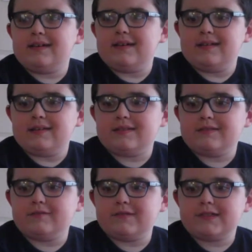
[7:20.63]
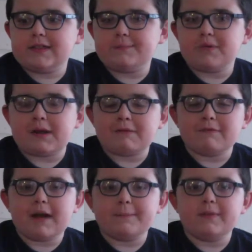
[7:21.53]
and Shipwreck
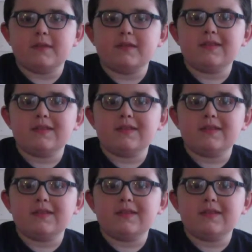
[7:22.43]
Rapids.